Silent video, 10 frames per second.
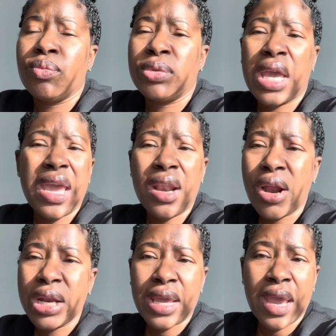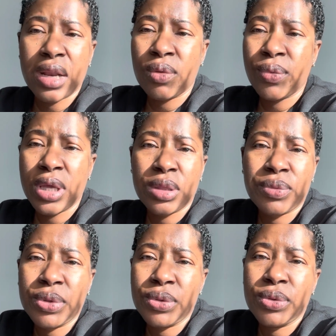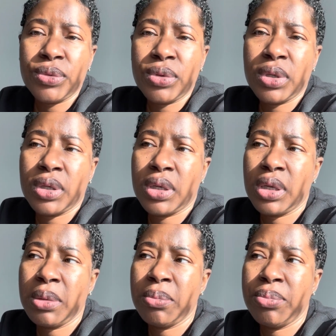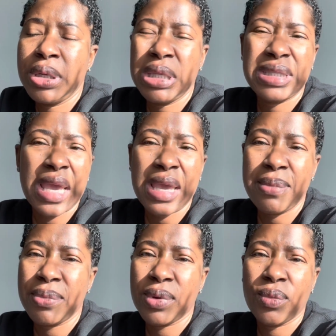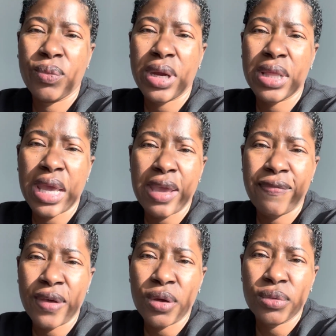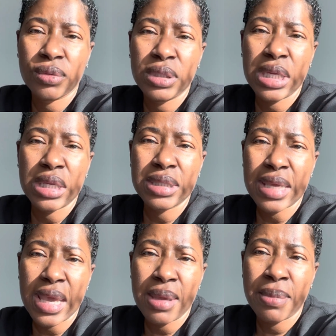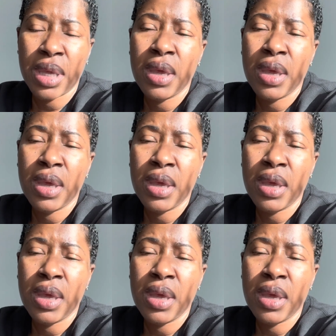they had already kind of went through, put tape where they felt needed tape,